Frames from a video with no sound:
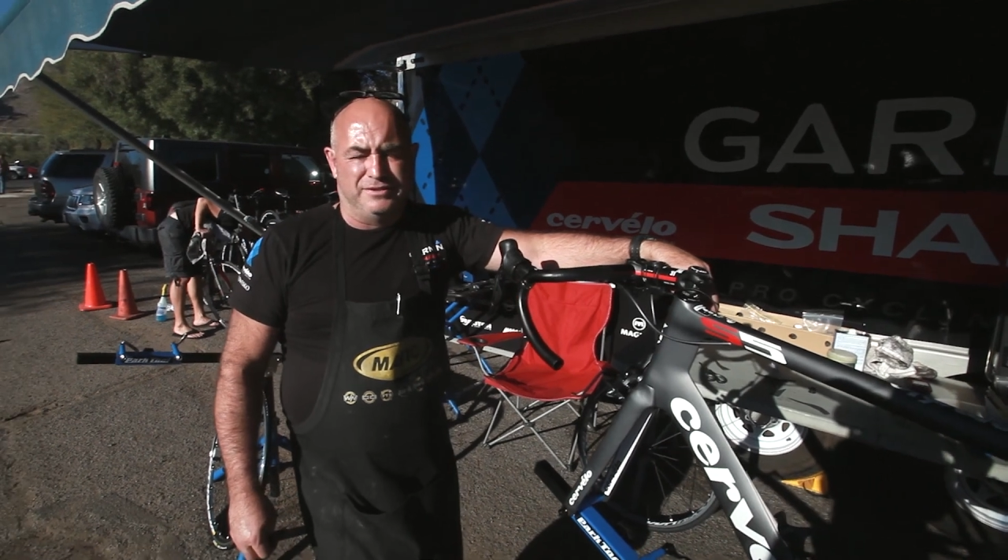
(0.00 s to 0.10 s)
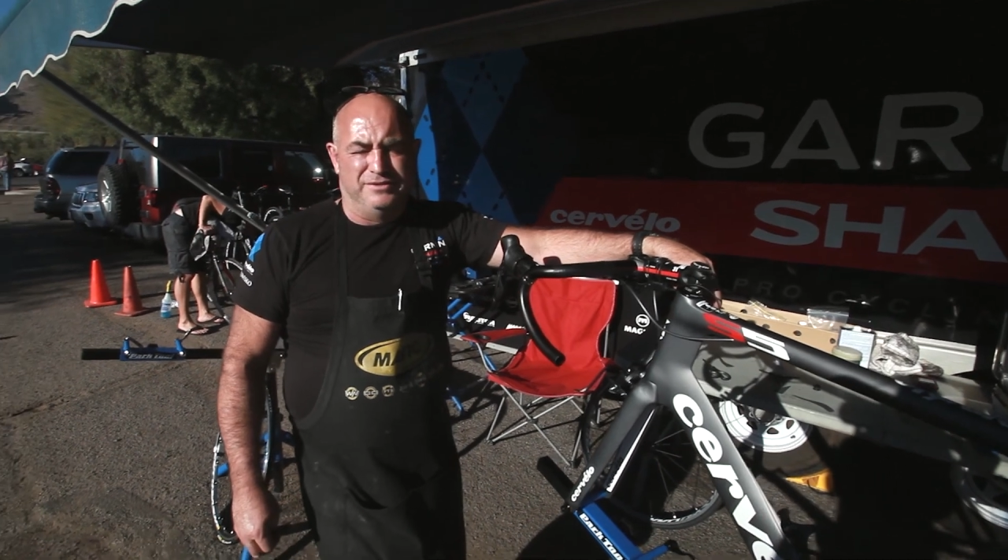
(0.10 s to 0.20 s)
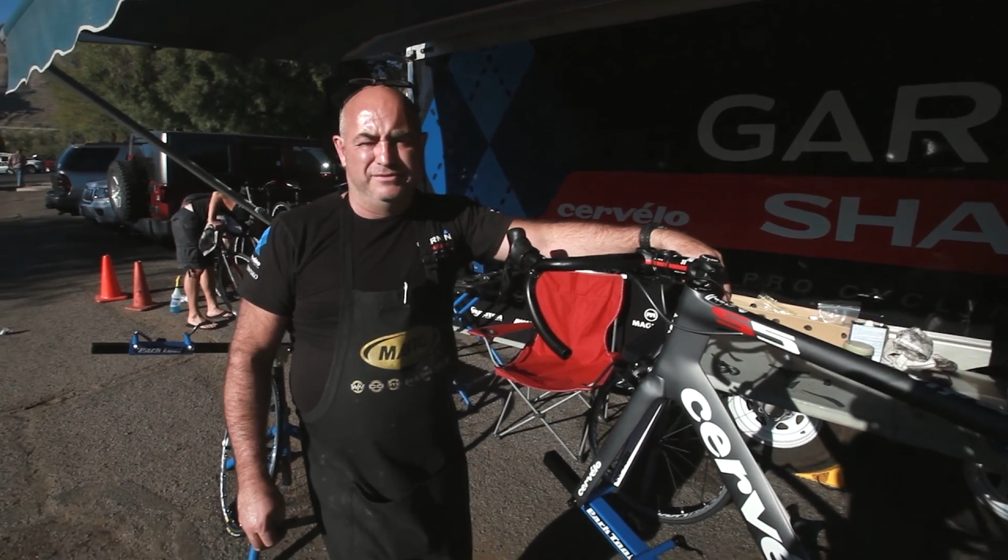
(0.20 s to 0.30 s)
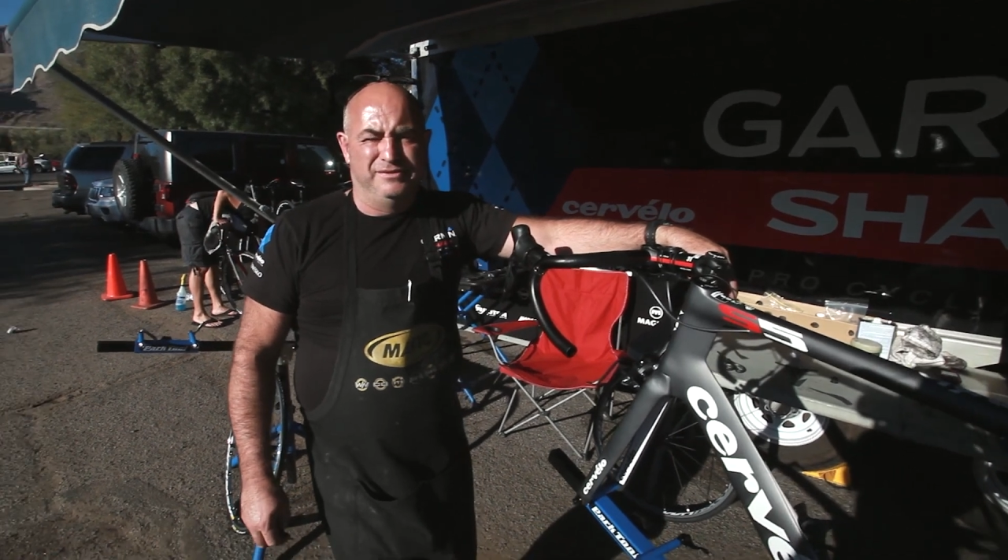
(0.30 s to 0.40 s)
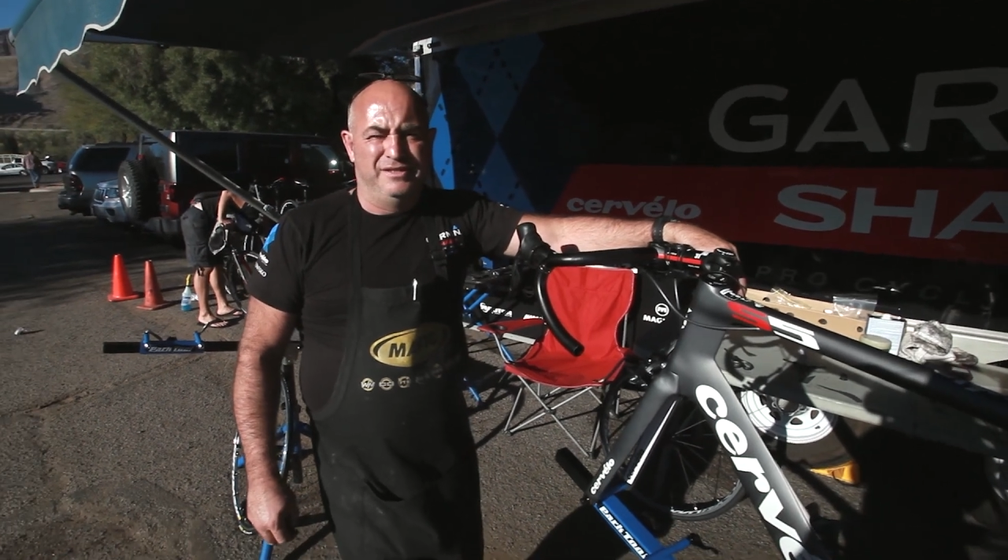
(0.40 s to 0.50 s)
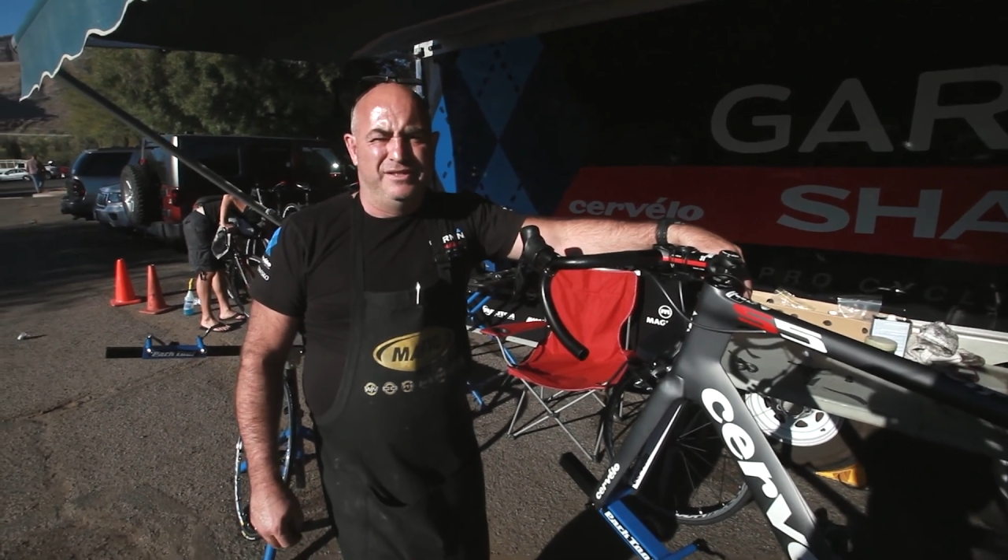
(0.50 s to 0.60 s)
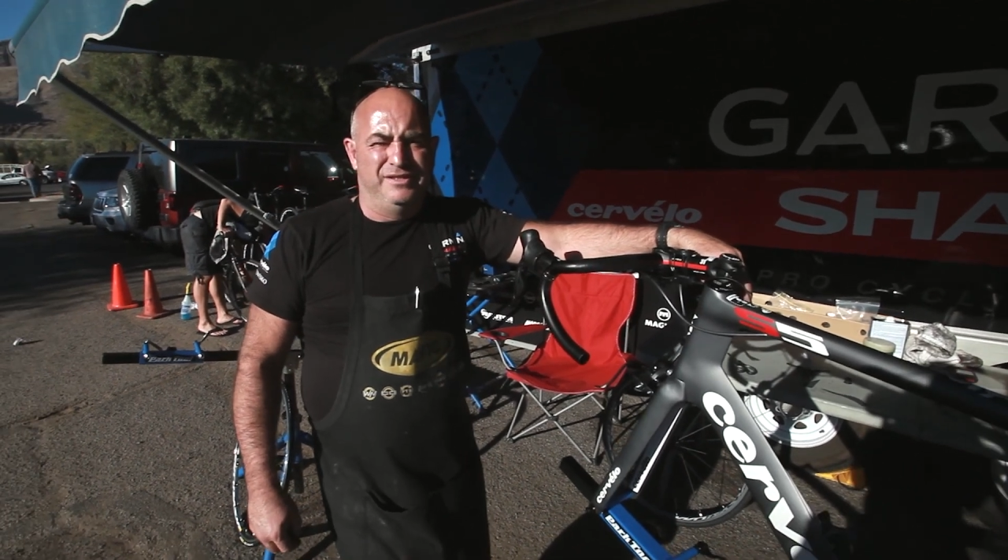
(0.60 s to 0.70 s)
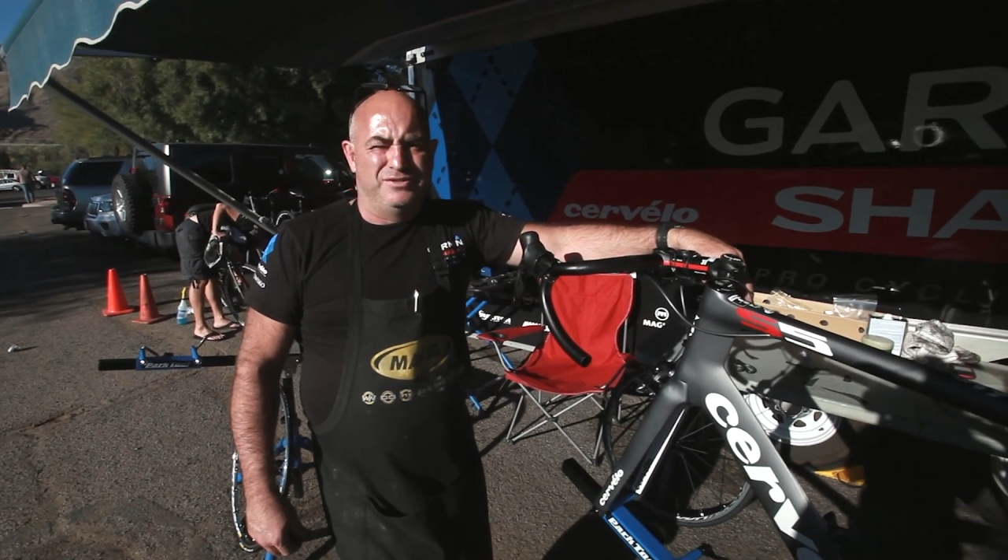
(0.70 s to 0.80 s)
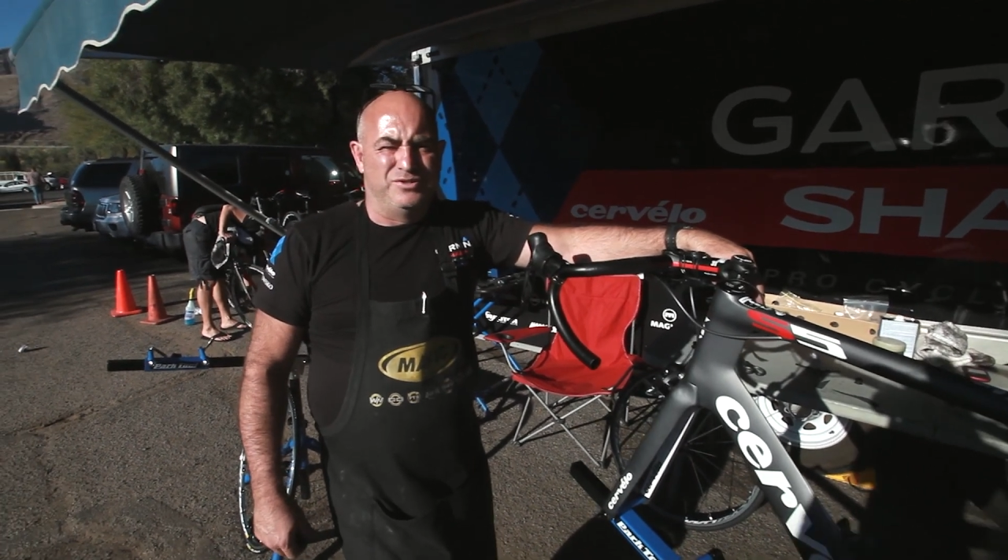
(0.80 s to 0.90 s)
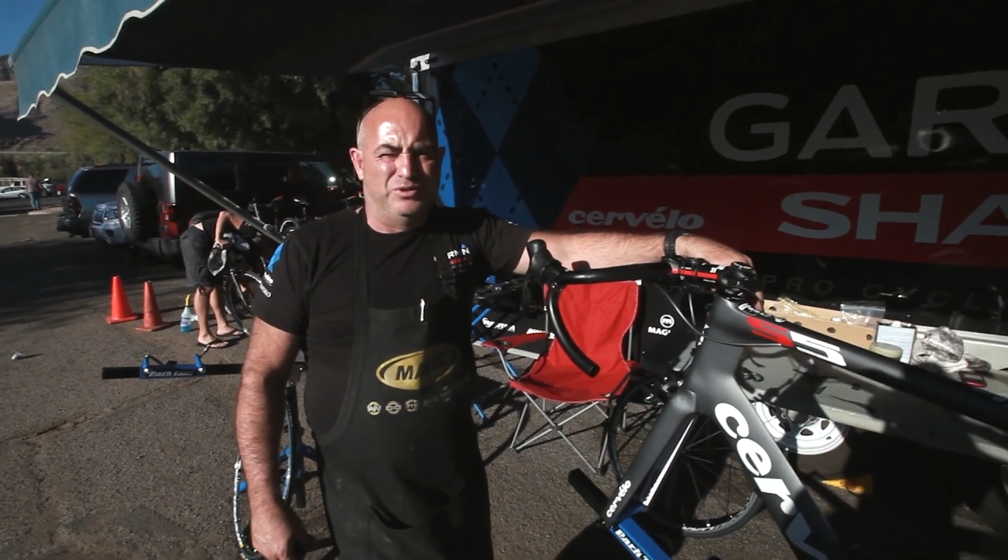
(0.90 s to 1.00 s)
You know,
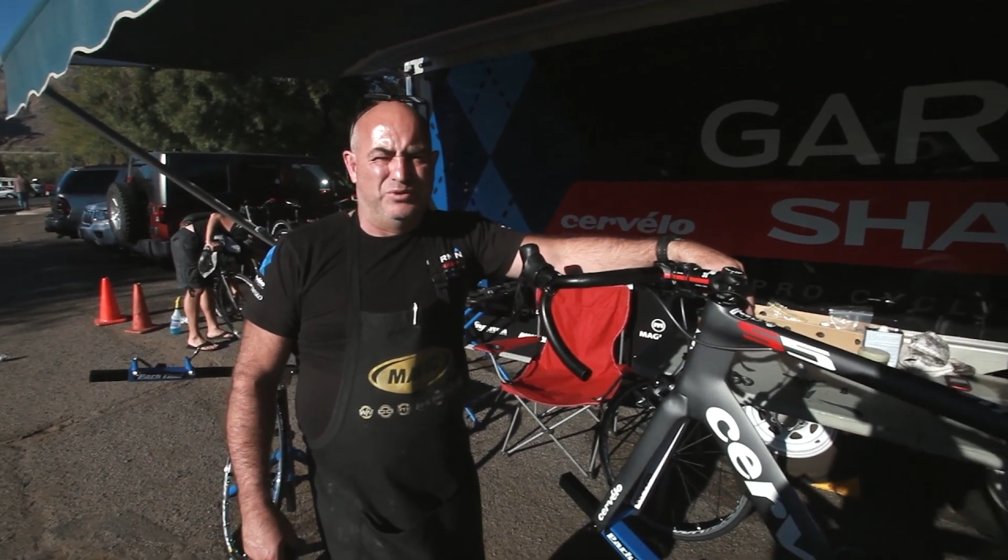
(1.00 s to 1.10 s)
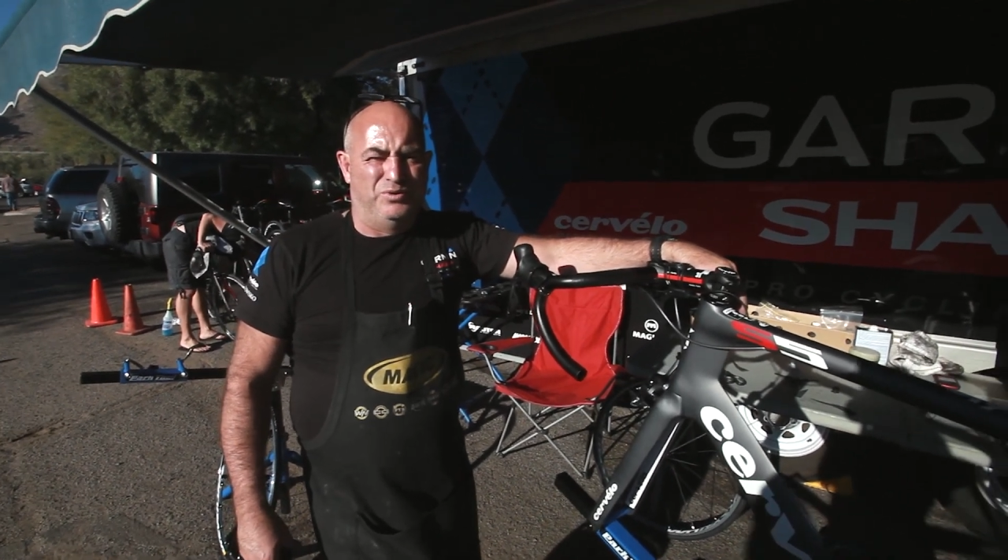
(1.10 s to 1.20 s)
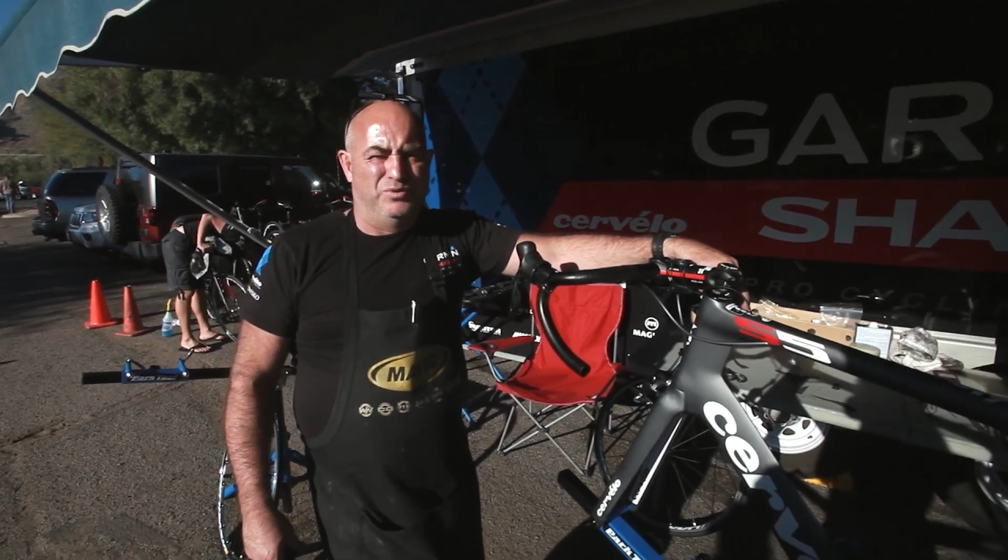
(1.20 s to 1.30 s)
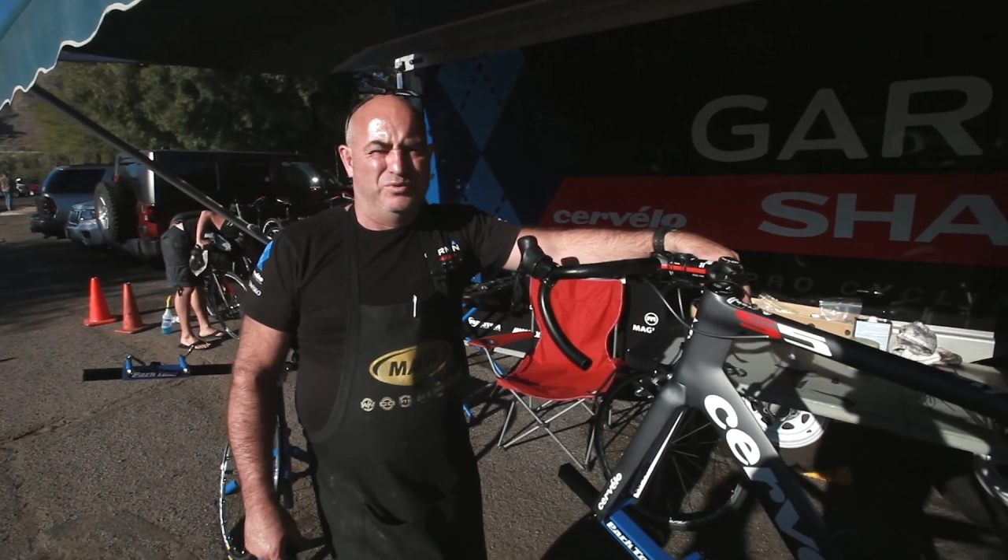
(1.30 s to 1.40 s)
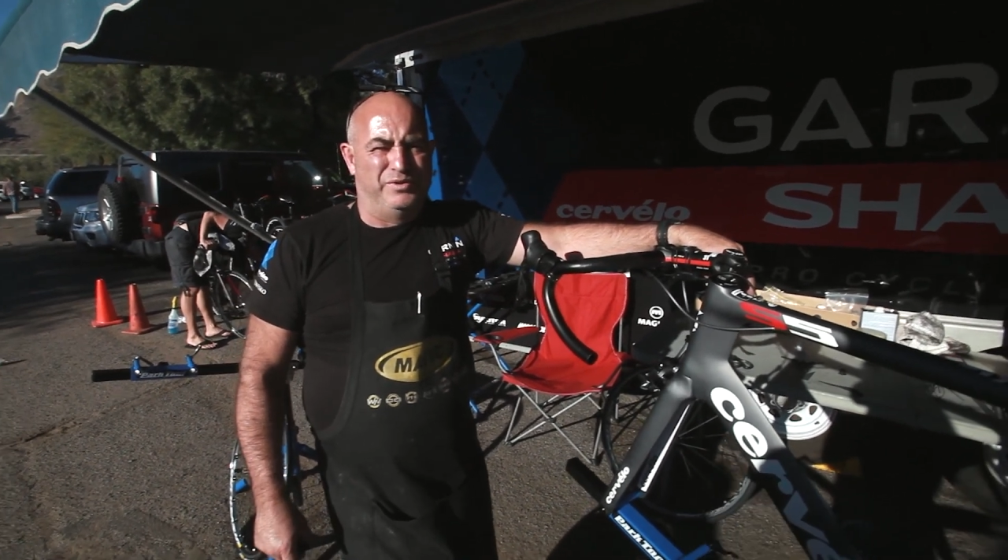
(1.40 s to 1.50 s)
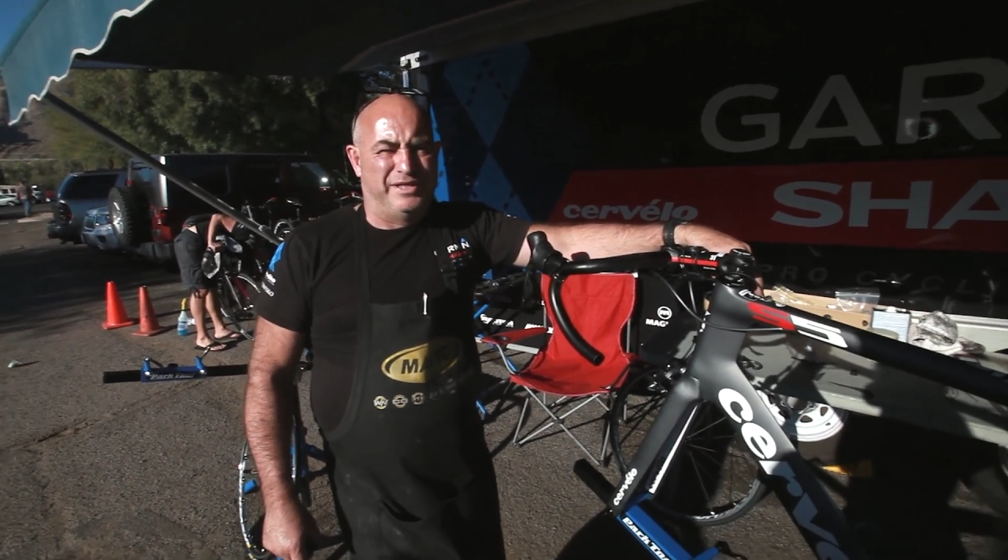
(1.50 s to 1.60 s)
so